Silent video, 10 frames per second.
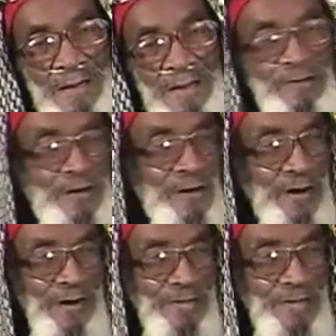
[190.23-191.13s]
I'm very
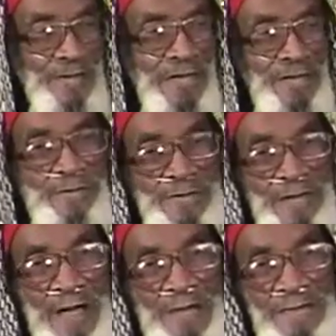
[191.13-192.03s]
hard on names, but
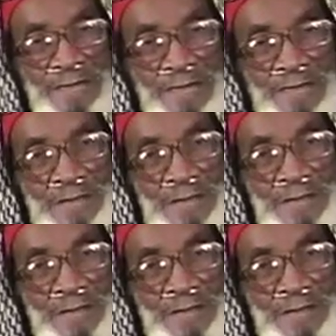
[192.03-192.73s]
you gotta excuse me.